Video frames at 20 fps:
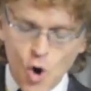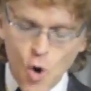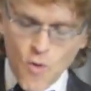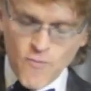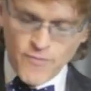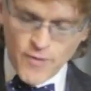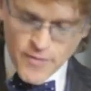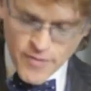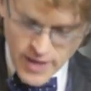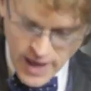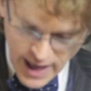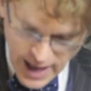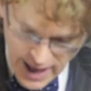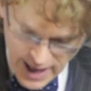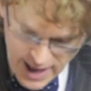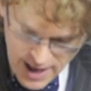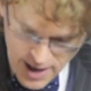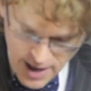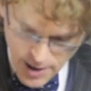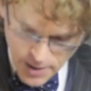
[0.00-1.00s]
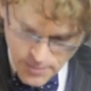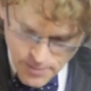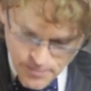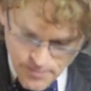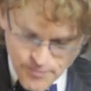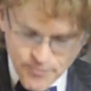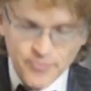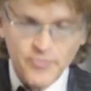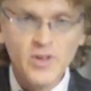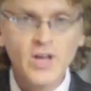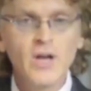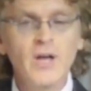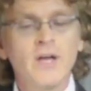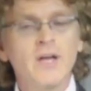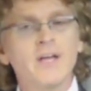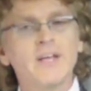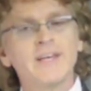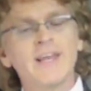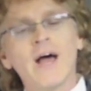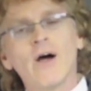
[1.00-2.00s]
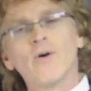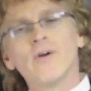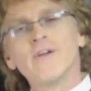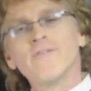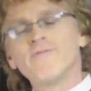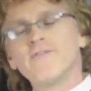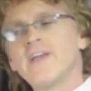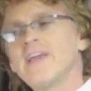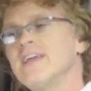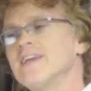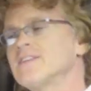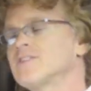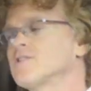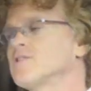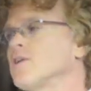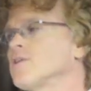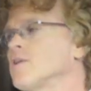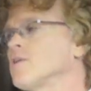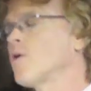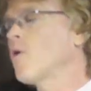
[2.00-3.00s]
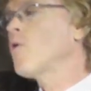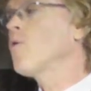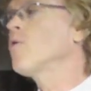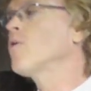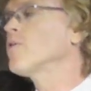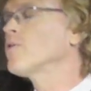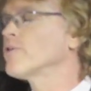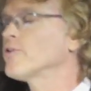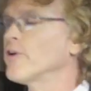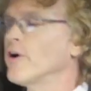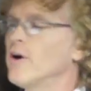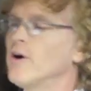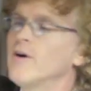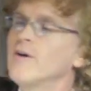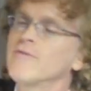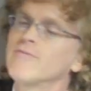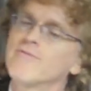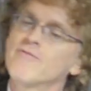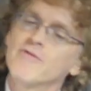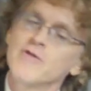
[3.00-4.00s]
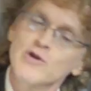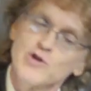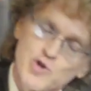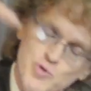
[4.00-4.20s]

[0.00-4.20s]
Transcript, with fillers: over thee now if he's the Lord of the